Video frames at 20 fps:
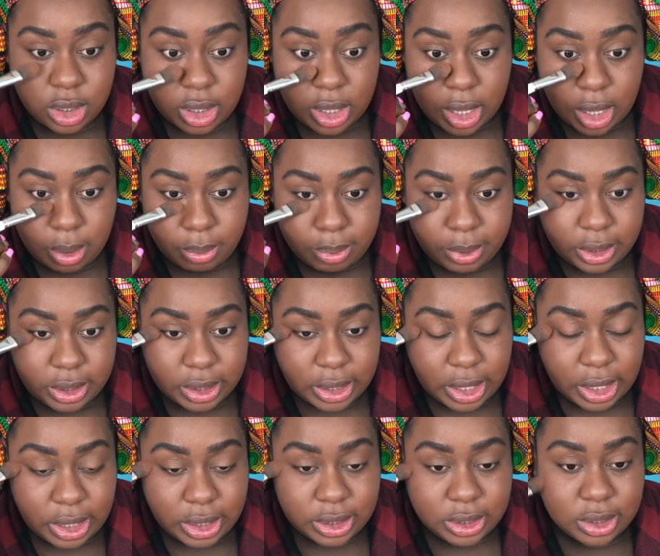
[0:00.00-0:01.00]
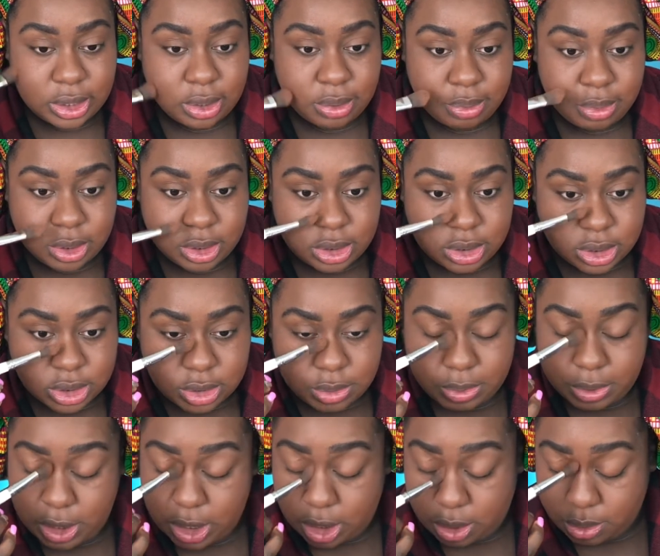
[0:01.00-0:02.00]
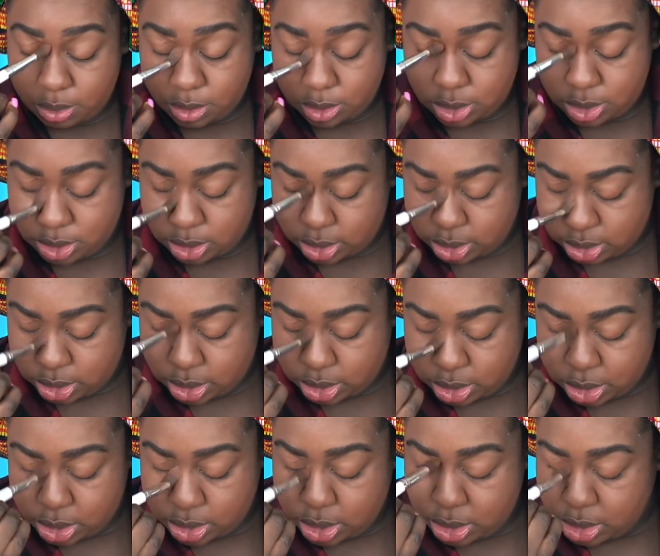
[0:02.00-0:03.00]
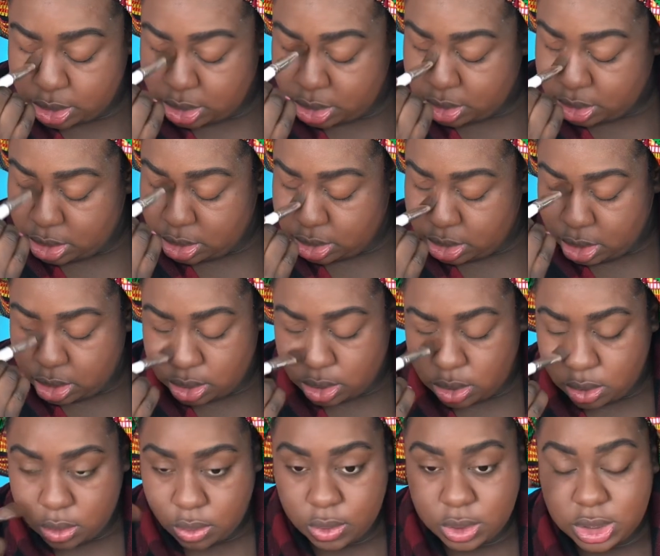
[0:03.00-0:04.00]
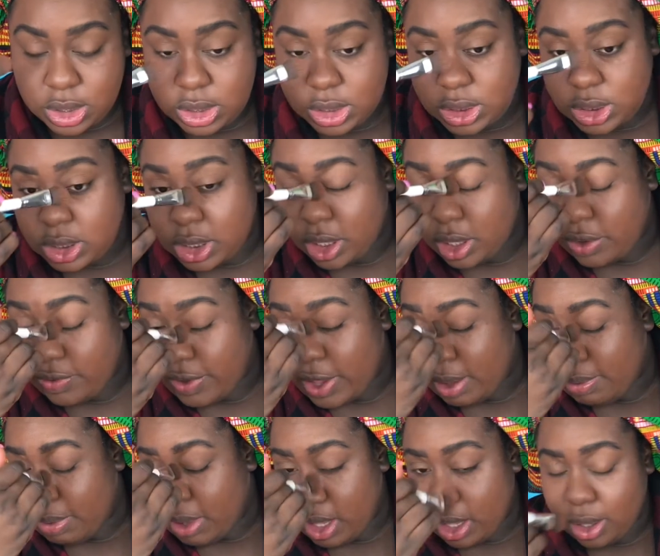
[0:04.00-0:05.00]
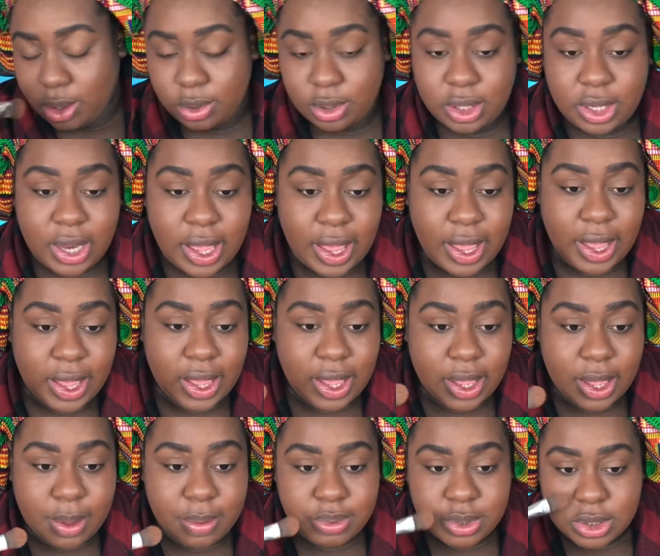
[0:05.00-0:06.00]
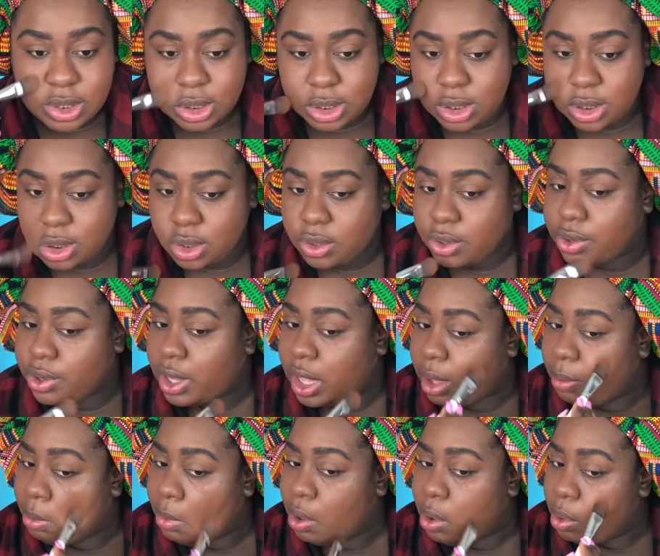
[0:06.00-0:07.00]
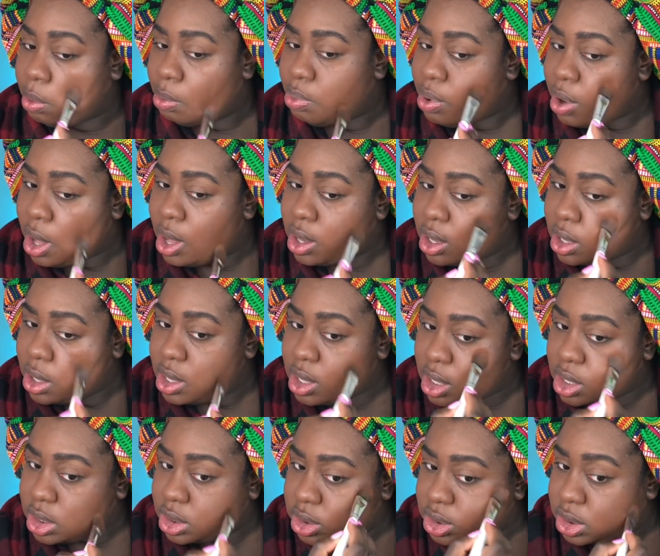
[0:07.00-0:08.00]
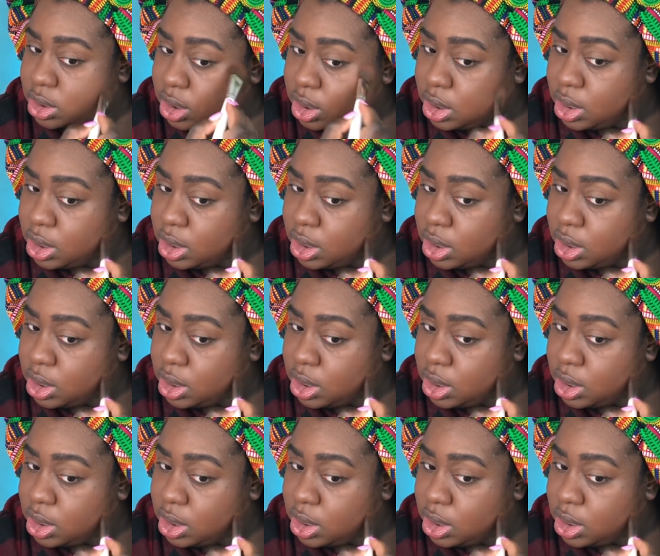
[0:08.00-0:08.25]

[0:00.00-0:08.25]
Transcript: Not be like them, but just be able to release stuff, have my own labs, and create my own products.